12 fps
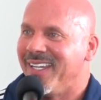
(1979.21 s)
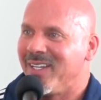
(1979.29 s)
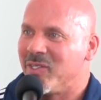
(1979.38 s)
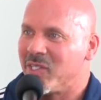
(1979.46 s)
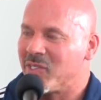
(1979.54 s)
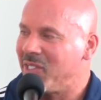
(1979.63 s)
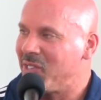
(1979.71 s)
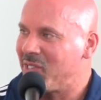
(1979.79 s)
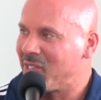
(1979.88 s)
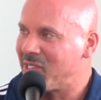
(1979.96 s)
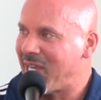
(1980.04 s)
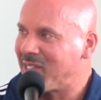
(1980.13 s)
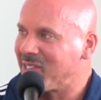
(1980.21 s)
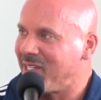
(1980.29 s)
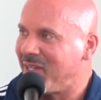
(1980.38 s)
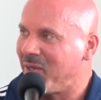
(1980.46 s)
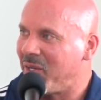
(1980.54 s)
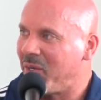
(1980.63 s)
existing success.
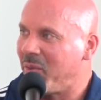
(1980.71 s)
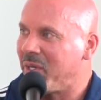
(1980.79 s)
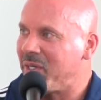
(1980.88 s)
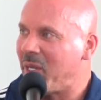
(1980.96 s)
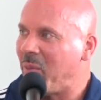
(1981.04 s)
I don't want to right.